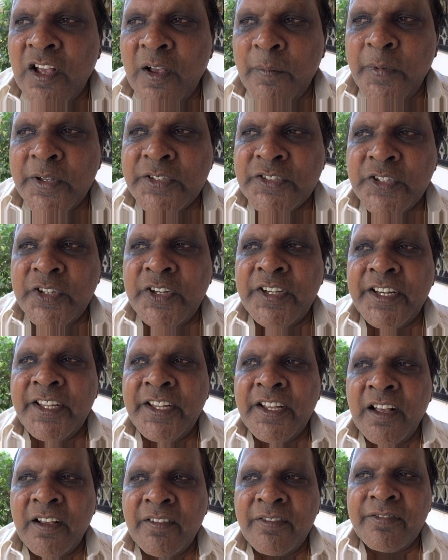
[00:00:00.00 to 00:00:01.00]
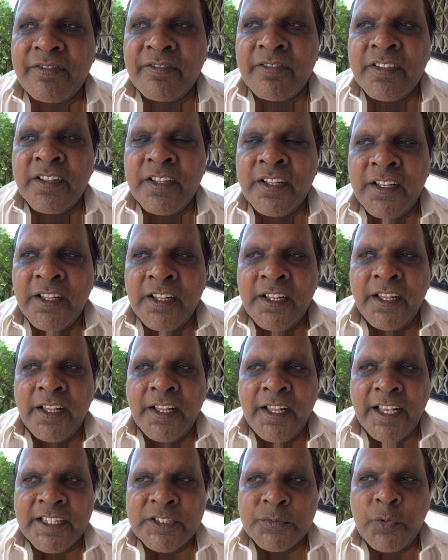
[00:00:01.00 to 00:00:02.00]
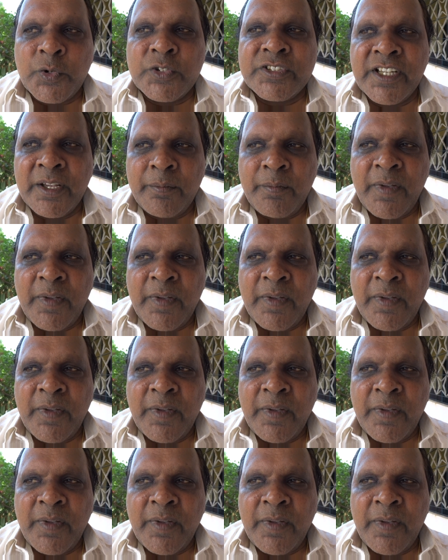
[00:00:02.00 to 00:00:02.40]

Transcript: opportunity of exposing